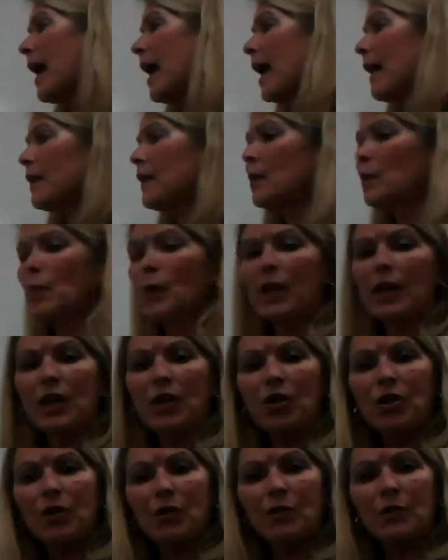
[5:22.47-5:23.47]
and then we
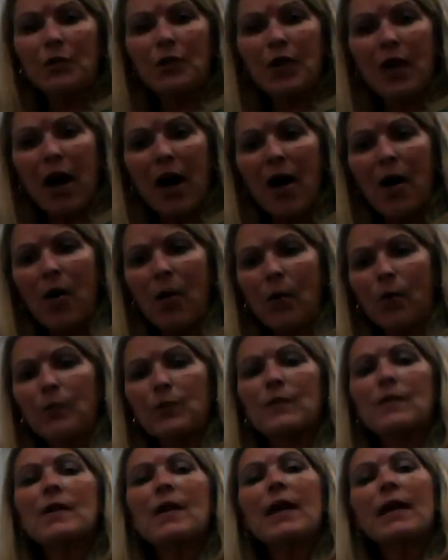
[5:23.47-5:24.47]
can use those